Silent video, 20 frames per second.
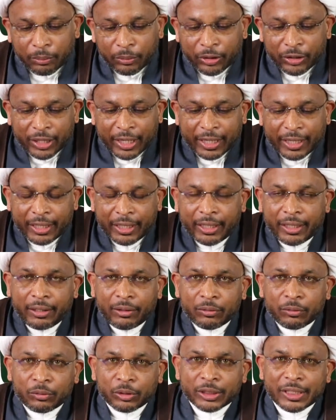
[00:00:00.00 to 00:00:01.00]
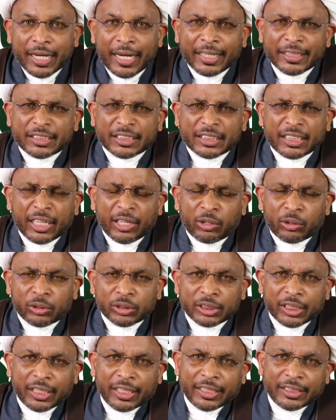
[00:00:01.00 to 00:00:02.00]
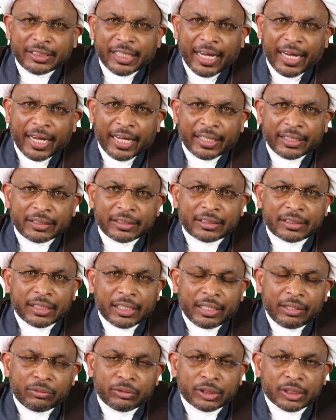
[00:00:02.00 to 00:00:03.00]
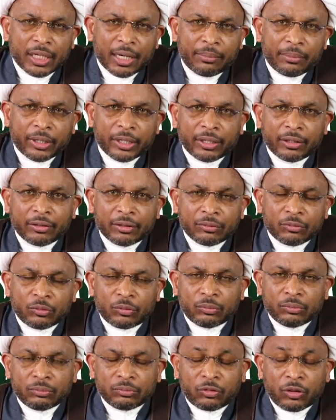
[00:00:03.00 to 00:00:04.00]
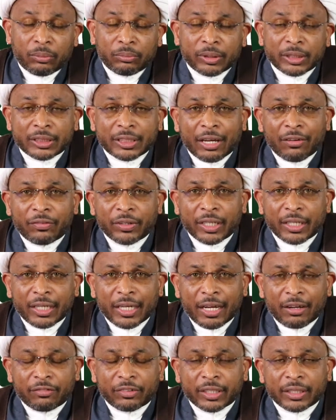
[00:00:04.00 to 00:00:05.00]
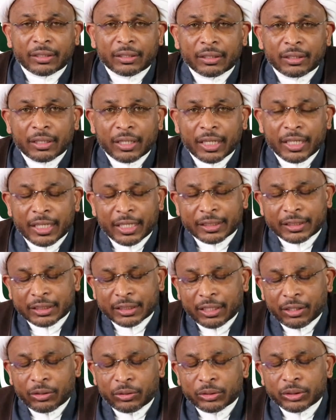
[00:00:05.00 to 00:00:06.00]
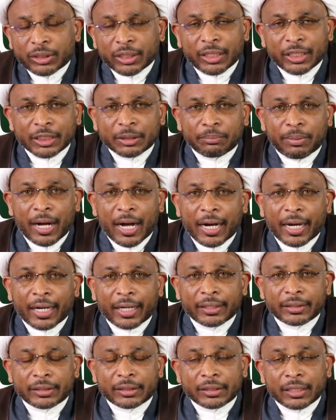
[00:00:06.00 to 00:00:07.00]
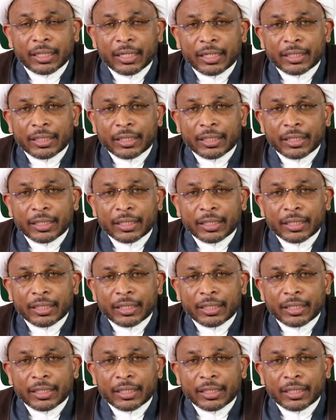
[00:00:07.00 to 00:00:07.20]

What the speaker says: that he had Skittles in his hands, and he was coming from a 7-Eleven, and he had Skittles in his pockets.